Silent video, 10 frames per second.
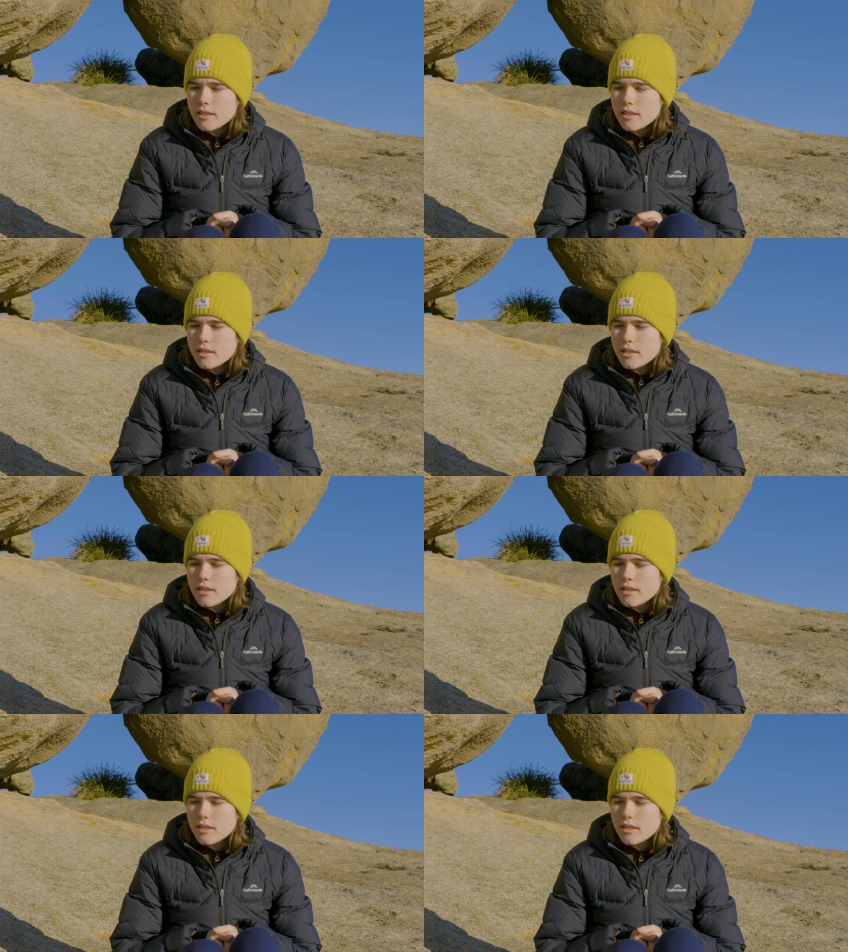
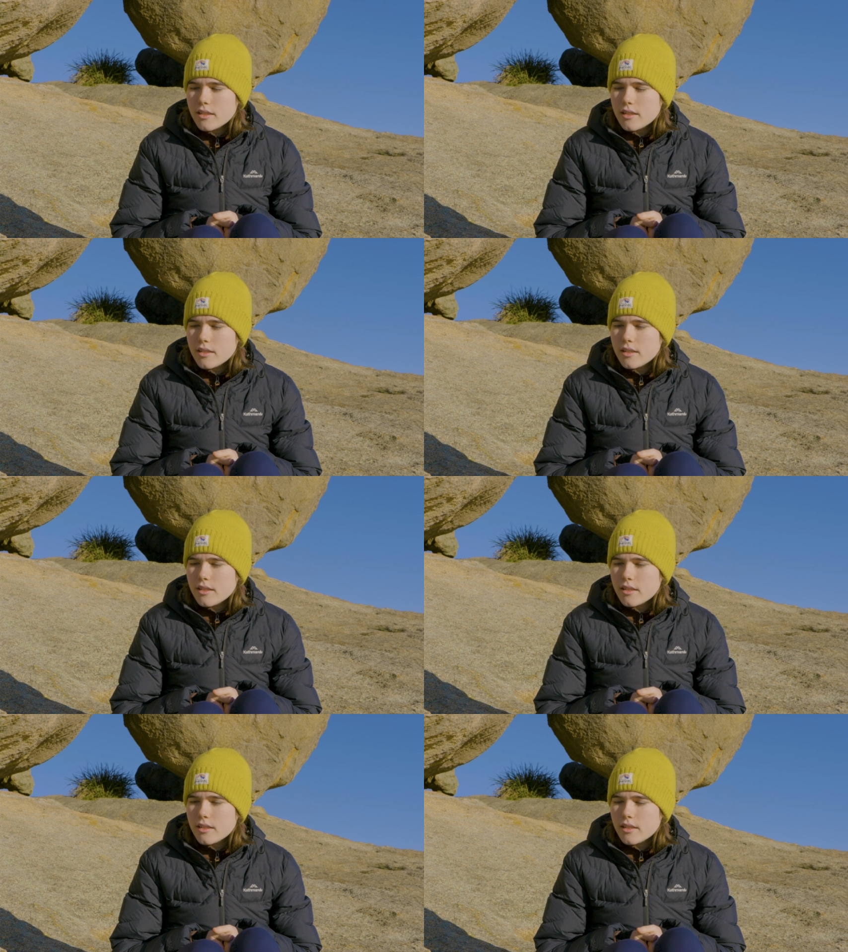
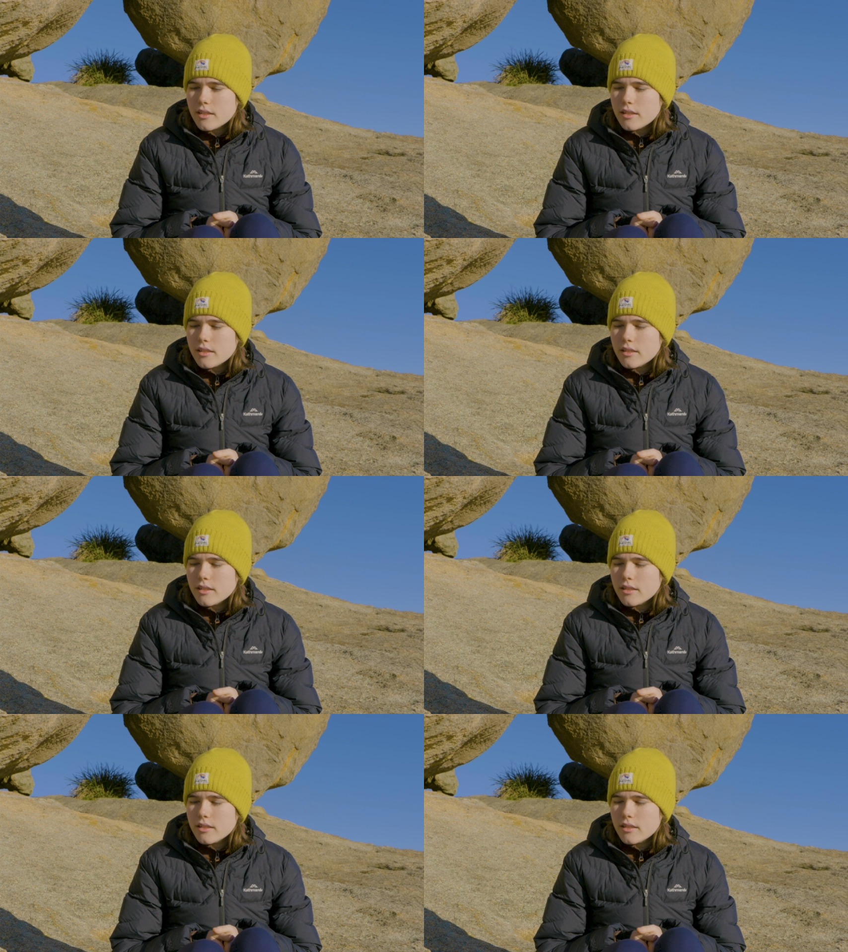
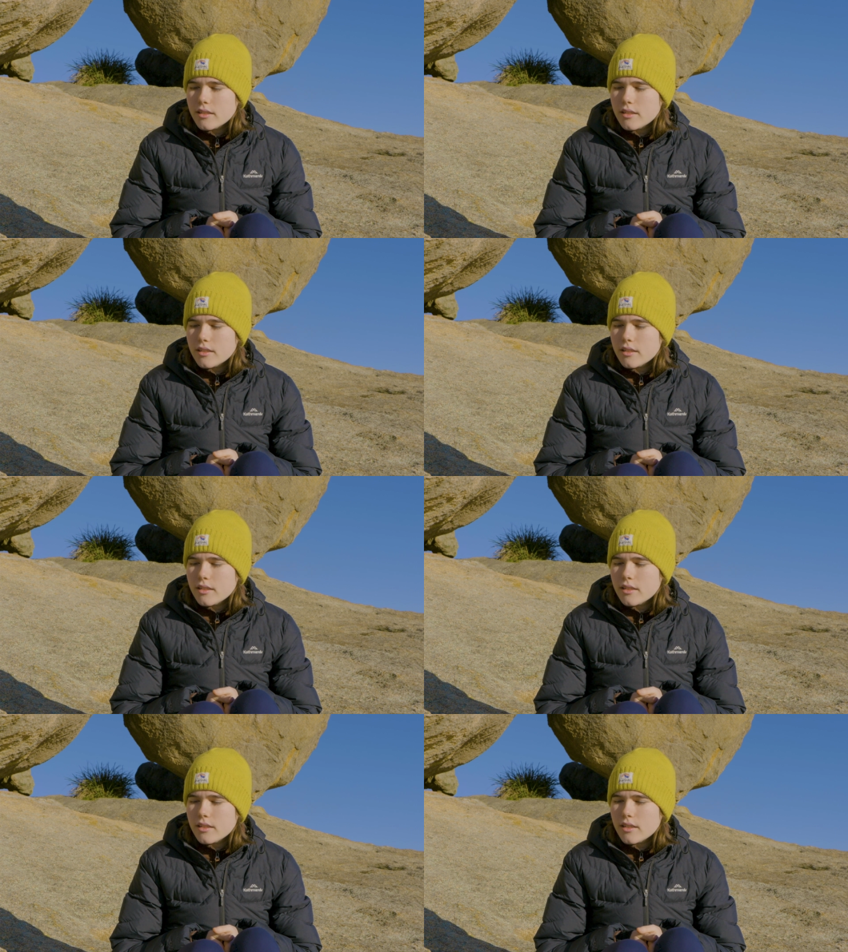
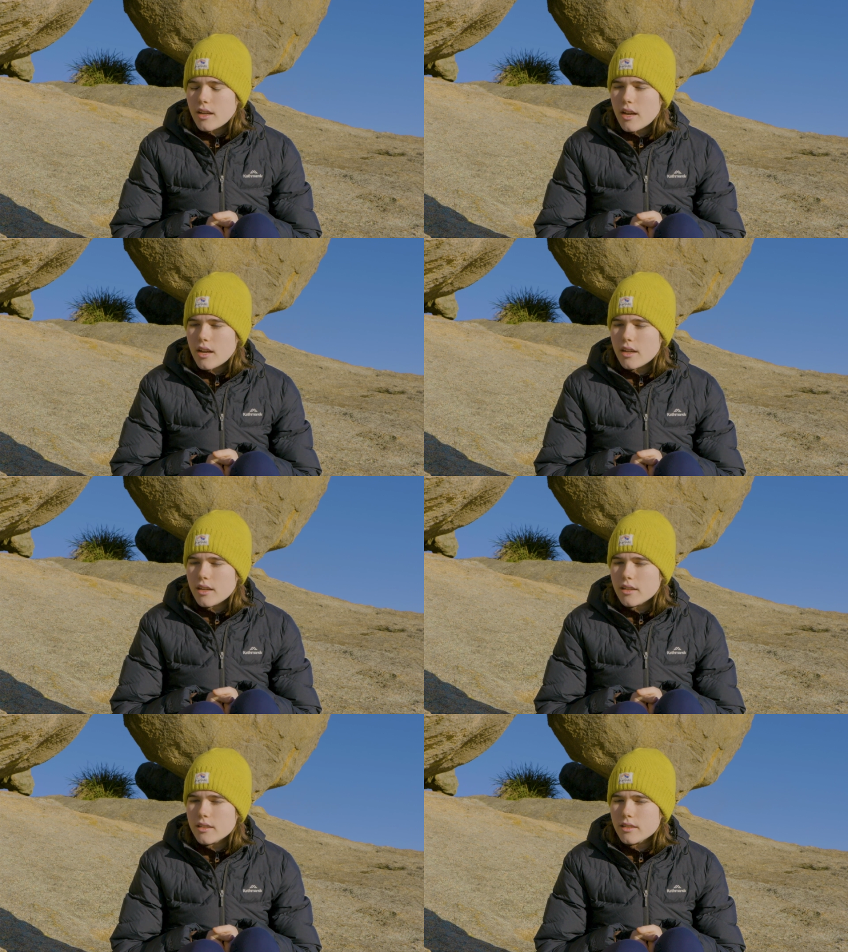
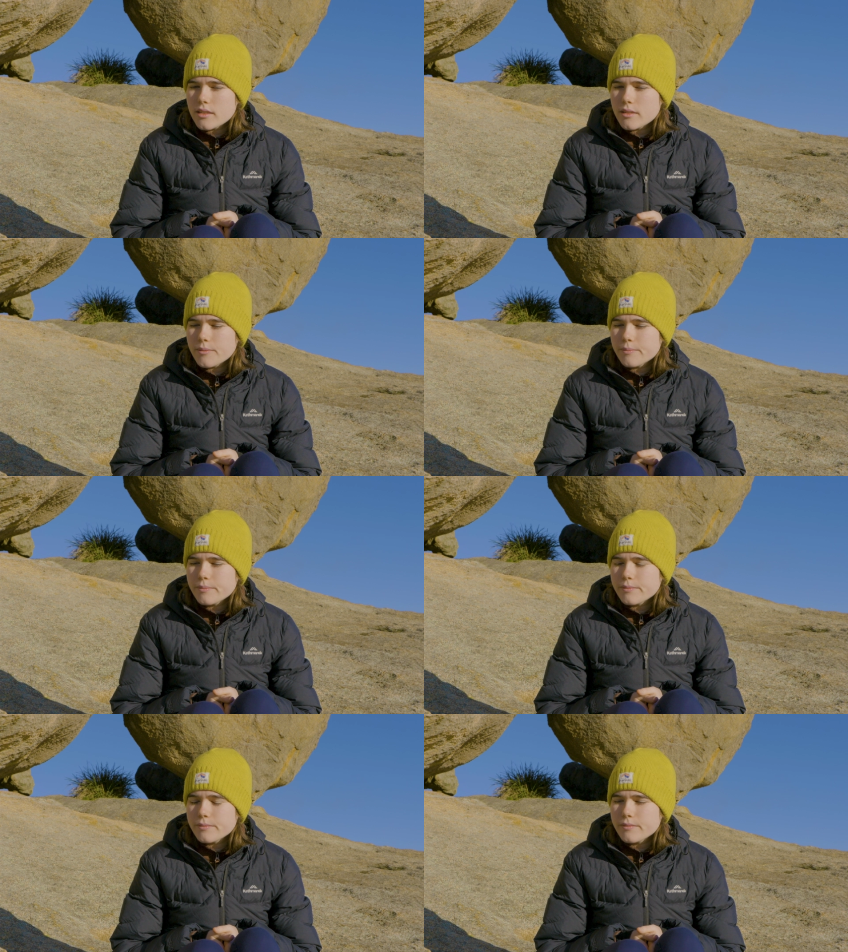
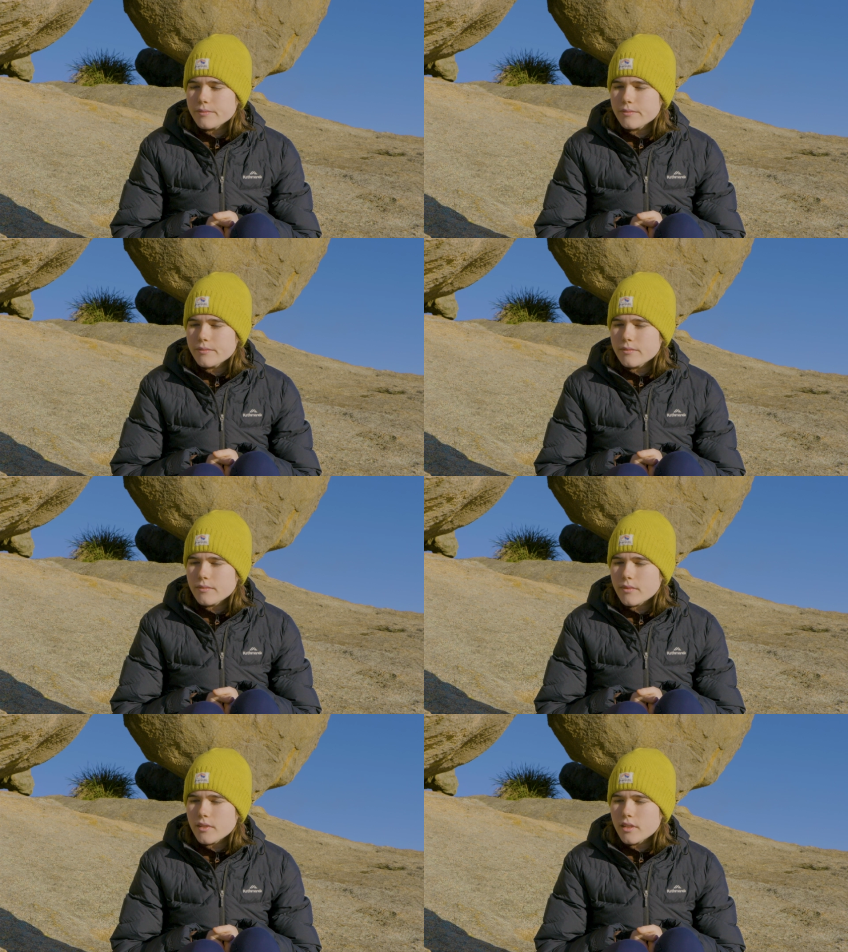
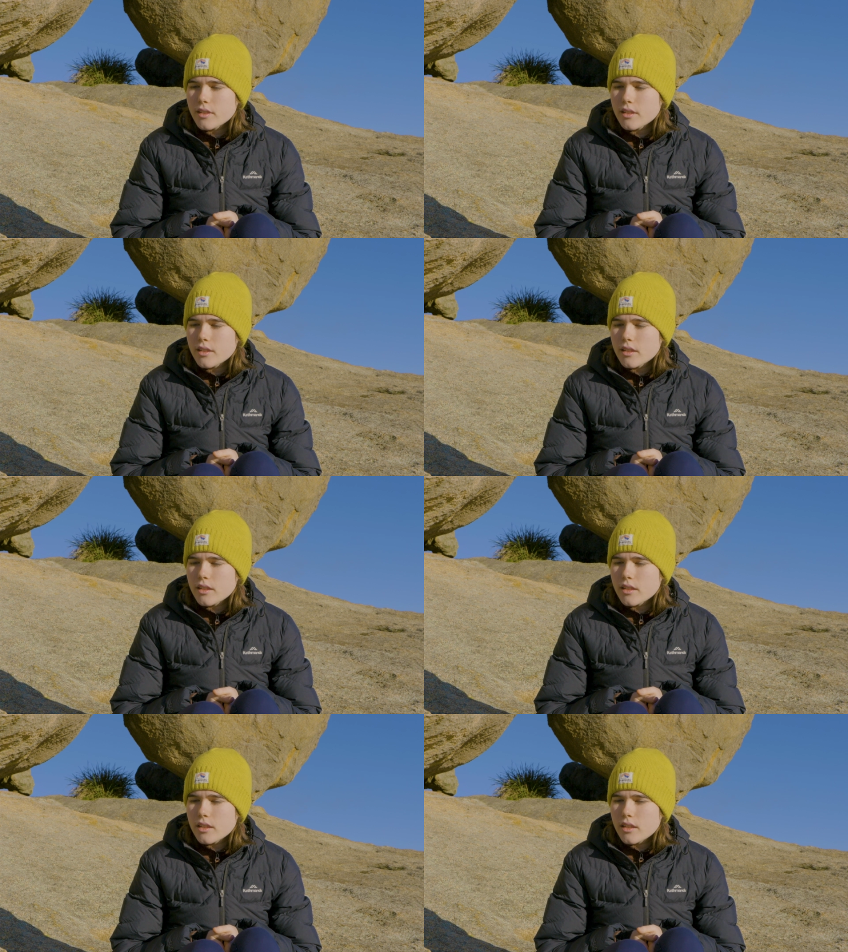
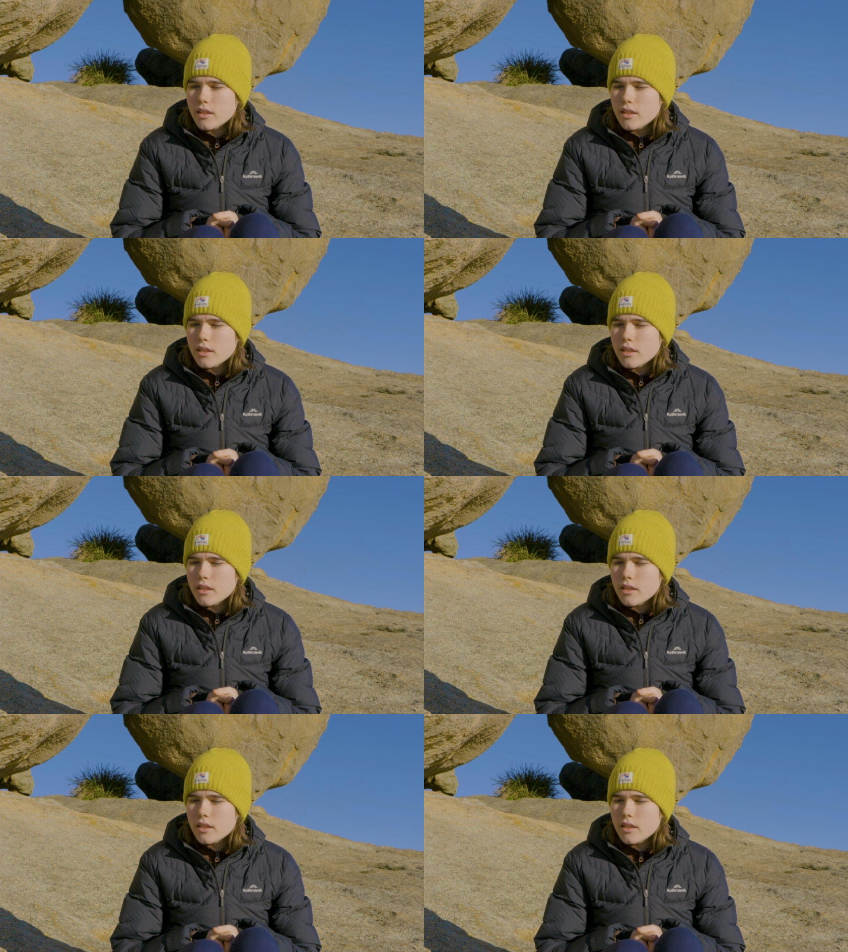[no speech]